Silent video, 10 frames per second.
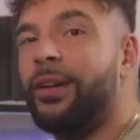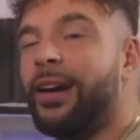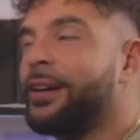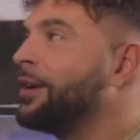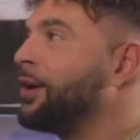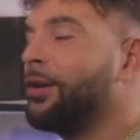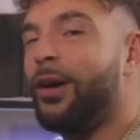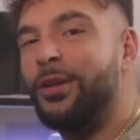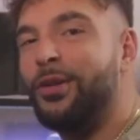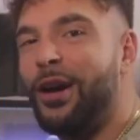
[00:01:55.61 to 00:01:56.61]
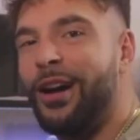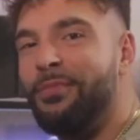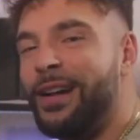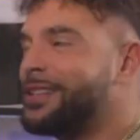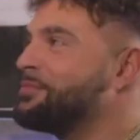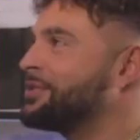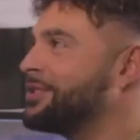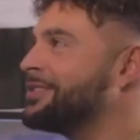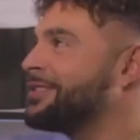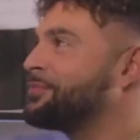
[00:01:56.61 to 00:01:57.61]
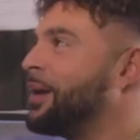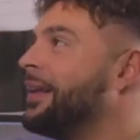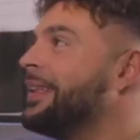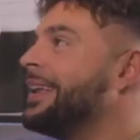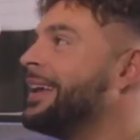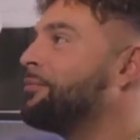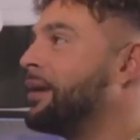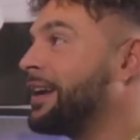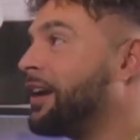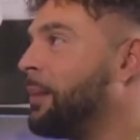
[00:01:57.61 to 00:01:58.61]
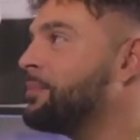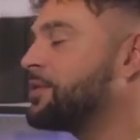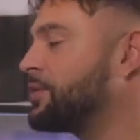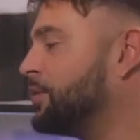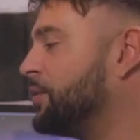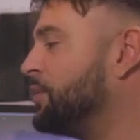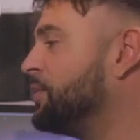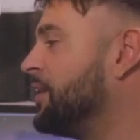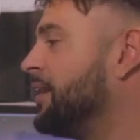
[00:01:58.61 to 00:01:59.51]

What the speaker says: Like, I know a lot of you are messy producers, but when it comes to